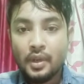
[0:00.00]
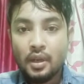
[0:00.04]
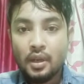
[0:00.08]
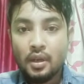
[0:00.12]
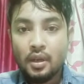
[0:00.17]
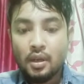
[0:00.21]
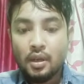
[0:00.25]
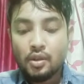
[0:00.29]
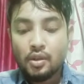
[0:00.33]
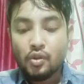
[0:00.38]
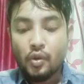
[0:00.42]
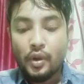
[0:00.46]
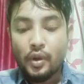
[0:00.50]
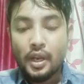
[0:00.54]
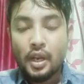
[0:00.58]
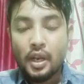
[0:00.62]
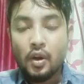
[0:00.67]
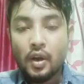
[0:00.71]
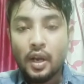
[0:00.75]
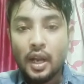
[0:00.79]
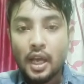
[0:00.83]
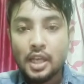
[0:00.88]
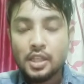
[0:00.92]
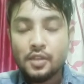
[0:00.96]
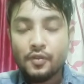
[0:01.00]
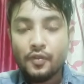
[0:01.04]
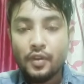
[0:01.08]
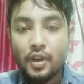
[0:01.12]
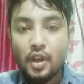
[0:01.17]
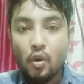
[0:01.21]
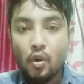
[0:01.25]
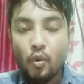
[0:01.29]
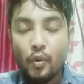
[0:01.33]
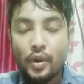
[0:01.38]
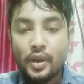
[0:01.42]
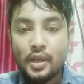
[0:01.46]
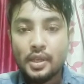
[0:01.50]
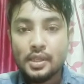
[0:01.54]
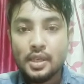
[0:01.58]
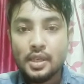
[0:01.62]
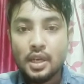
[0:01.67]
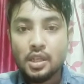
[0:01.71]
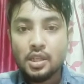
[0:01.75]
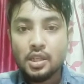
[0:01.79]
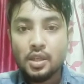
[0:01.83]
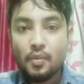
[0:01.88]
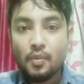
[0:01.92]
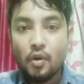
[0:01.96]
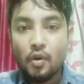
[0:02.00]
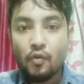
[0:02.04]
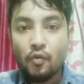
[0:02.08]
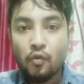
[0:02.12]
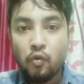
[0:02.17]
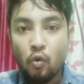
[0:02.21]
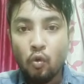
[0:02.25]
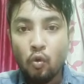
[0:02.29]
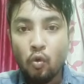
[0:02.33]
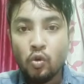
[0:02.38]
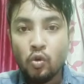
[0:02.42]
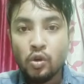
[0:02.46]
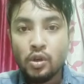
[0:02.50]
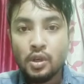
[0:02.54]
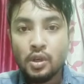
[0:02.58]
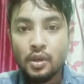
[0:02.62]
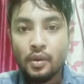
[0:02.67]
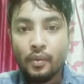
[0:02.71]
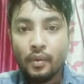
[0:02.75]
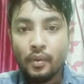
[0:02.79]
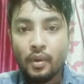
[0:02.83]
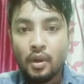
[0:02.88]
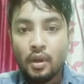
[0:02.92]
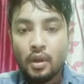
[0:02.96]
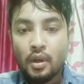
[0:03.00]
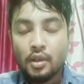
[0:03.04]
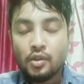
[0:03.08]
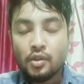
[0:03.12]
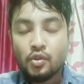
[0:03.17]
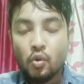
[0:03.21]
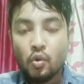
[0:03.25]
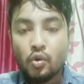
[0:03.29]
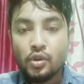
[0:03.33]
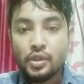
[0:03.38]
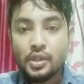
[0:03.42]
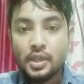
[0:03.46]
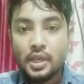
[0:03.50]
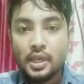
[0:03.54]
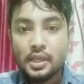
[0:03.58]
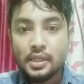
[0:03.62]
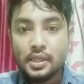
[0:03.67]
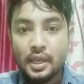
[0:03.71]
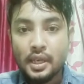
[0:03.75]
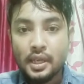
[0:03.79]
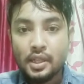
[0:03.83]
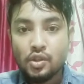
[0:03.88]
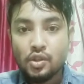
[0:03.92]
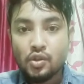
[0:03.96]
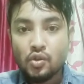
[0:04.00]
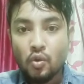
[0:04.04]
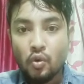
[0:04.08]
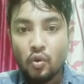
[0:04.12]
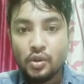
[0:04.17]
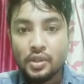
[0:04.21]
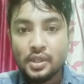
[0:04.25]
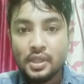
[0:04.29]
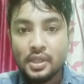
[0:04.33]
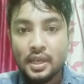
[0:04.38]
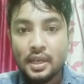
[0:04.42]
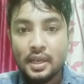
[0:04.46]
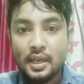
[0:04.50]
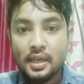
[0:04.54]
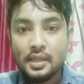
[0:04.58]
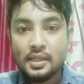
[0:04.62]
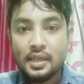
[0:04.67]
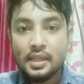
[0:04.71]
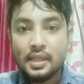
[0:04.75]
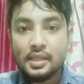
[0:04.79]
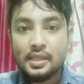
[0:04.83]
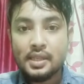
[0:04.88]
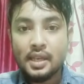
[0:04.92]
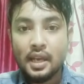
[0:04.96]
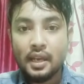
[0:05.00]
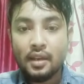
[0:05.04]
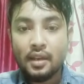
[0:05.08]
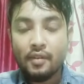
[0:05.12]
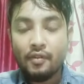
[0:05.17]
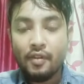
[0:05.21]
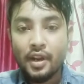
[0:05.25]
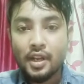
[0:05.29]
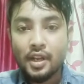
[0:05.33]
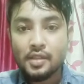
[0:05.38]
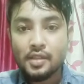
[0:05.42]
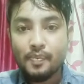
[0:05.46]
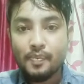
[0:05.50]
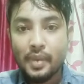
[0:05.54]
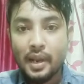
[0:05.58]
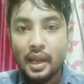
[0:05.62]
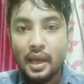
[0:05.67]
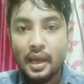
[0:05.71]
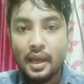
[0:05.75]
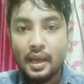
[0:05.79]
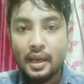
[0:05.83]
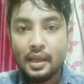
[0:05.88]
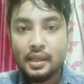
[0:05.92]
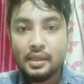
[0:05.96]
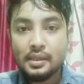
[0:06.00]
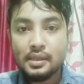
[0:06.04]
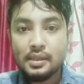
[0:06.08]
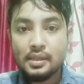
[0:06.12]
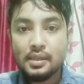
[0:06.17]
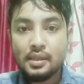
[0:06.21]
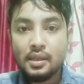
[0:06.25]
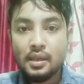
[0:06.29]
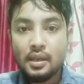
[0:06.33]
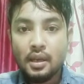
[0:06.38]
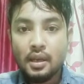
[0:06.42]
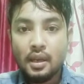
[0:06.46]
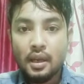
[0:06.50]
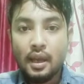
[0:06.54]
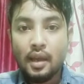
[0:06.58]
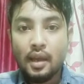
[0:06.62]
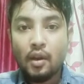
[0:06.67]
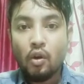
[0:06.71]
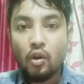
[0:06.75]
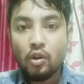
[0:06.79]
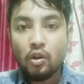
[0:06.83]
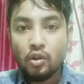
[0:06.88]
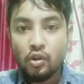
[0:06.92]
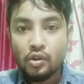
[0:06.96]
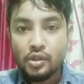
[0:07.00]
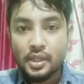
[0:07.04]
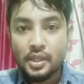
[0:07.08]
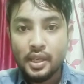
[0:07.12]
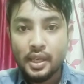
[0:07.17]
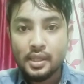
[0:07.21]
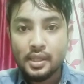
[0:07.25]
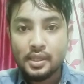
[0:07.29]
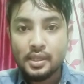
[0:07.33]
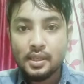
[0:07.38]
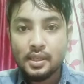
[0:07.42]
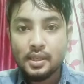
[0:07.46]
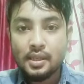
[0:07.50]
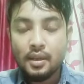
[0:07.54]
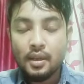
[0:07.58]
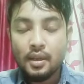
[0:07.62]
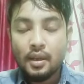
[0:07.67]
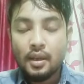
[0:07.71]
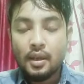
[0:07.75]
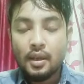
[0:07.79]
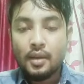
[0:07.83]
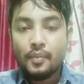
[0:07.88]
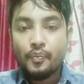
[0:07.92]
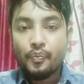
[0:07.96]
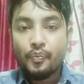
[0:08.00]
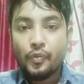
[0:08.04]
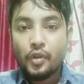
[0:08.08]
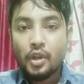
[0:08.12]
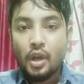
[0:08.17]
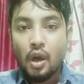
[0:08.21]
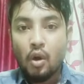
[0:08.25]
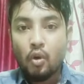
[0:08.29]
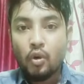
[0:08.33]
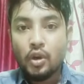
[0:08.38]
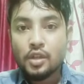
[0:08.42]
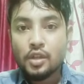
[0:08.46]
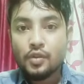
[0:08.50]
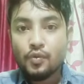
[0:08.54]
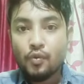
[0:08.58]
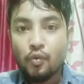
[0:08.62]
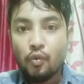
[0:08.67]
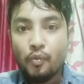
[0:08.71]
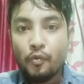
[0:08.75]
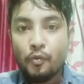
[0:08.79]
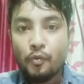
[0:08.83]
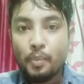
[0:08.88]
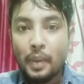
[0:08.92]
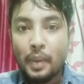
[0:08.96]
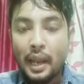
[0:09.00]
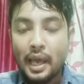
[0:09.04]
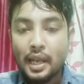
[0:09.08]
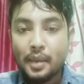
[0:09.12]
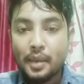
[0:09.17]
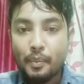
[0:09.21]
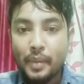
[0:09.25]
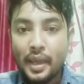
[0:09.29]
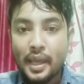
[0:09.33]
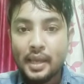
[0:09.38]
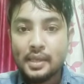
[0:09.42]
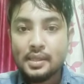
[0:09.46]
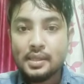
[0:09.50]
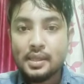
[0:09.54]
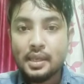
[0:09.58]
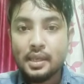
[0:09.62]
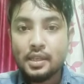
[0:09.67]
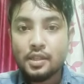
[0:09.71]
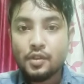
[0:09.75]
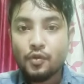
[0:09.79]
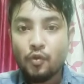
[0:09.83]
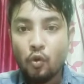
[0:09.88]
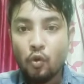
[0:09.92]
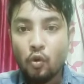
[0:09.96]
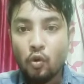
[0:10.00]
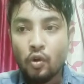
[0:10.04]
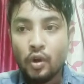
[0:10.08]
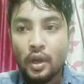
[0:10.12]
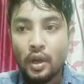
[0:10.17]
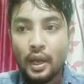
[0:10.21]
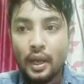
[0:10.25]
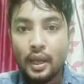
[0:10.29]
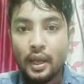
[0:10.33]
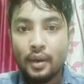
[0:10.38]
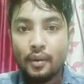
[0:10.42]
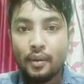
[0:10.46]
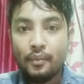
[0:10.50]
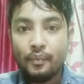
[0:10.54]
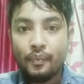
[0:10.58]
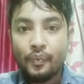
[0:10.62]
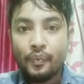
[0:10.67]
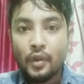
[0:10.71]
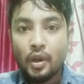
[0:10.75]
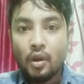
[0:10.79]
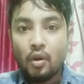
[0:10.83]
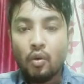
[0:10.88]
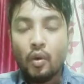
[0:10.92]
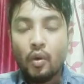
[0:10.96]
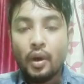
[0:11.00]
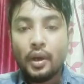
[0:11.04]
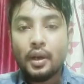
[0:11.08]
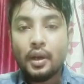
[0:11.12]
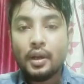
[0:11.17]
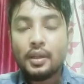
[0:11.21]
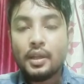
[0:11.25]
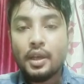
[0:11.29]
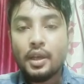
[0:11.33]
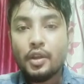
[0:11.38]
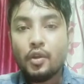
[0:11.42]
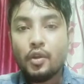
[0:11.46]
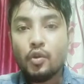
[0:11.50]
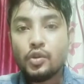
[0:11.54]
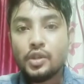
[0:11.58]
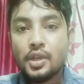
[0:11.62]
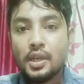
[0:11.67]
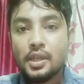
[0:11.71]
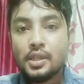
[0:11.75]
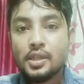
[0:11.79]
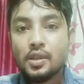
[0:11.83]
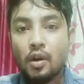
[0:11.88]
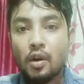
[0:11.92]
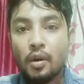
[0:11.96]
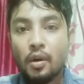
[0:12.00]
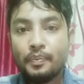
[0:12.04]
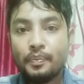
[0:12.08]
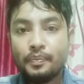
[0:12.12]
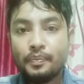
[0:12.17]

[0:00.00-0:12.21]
So, in our last video, we discussed about food sources, its sources, insectivorous plants, and all those things. How does plant makes its food, and what are the uses of